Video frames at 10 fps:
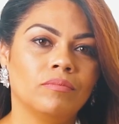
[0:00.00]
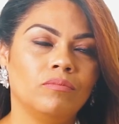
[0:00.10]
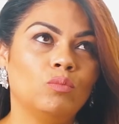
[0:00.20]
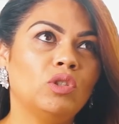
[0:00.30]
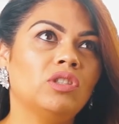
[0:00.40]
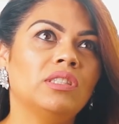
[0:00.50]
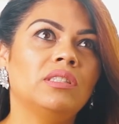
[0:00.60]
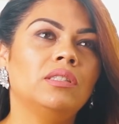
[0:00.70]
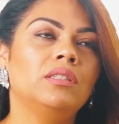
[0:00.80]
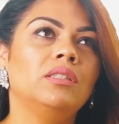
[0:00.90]
which is
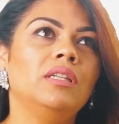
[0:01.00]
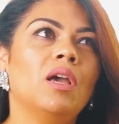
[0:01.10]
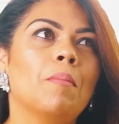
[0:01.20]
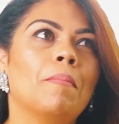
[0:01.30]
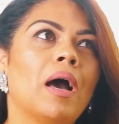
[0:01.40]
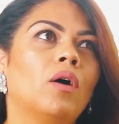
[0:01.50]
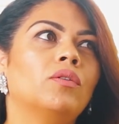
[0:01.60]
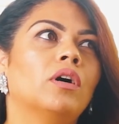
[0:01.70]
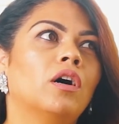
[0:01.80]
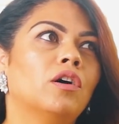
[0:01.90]
the
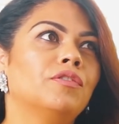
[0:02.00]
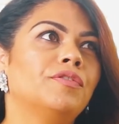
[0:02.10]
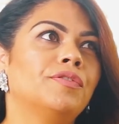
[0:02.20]
amount of